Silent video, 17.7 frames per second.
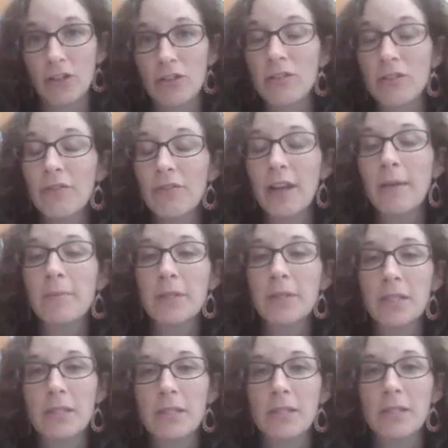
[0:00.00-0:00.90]
The family is
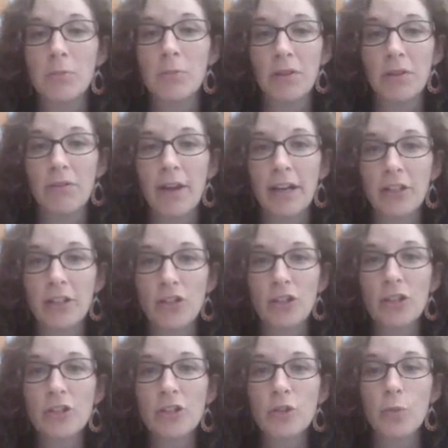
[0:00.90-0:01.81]
still the big factor, and
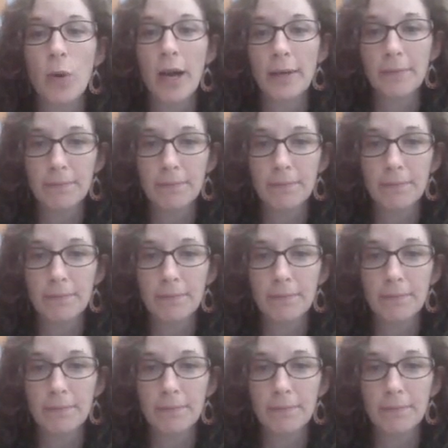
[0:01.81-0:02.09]
here's why.